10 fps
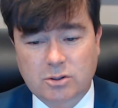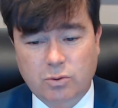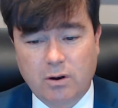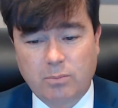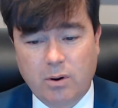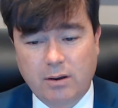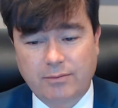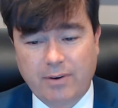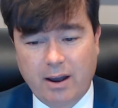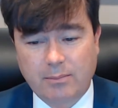
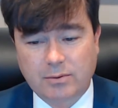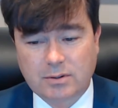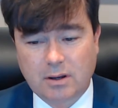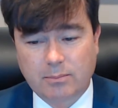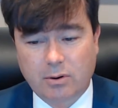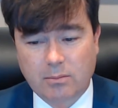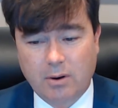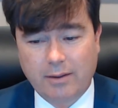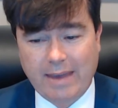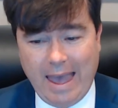12.5% per
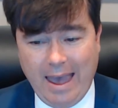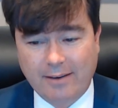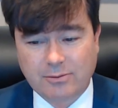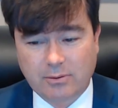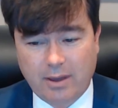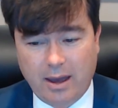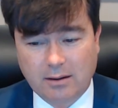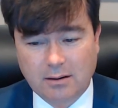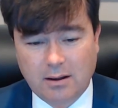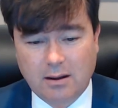month after
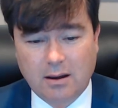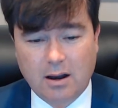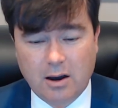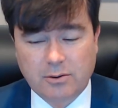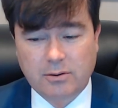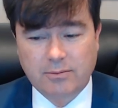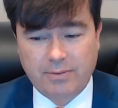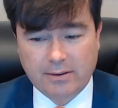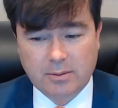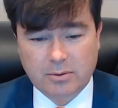that,
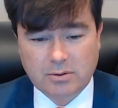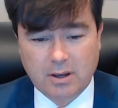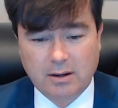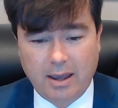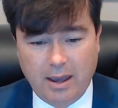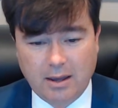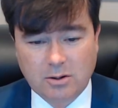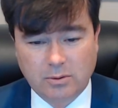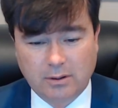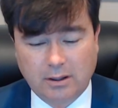150%
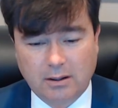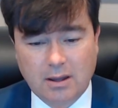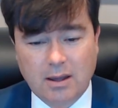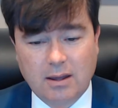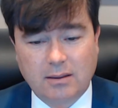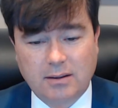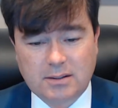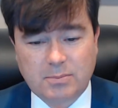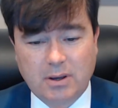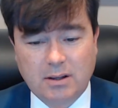annually.
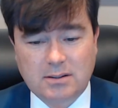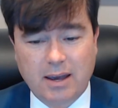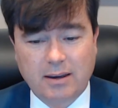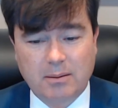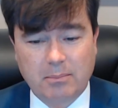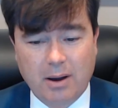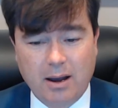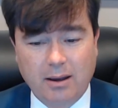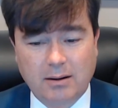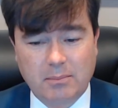This means a
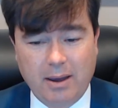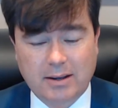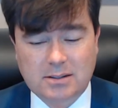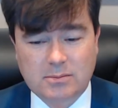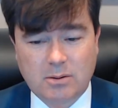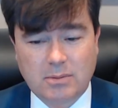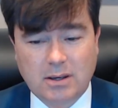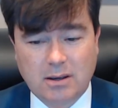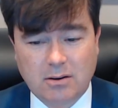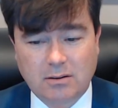combined maximum
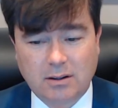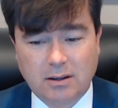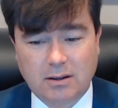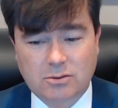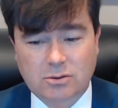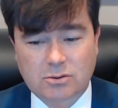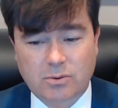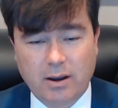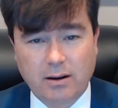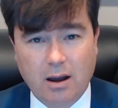yearly interest
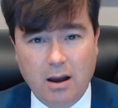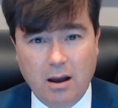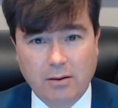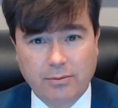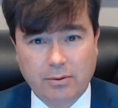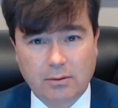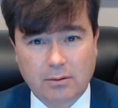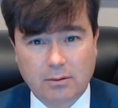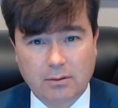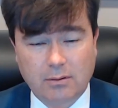rate of
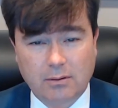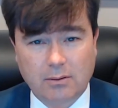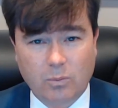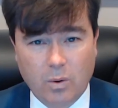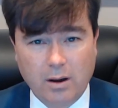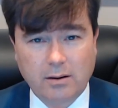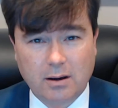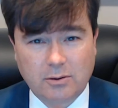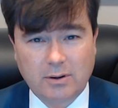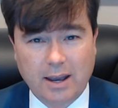
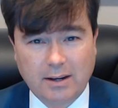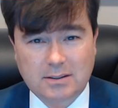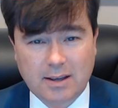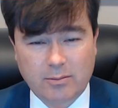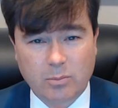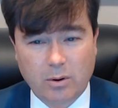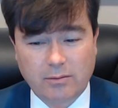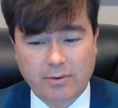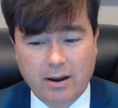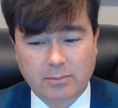
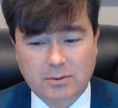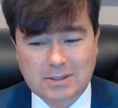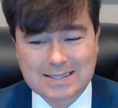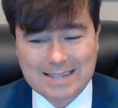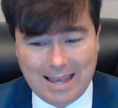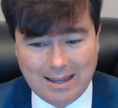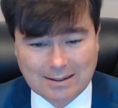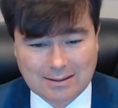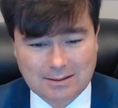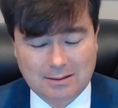187.5%.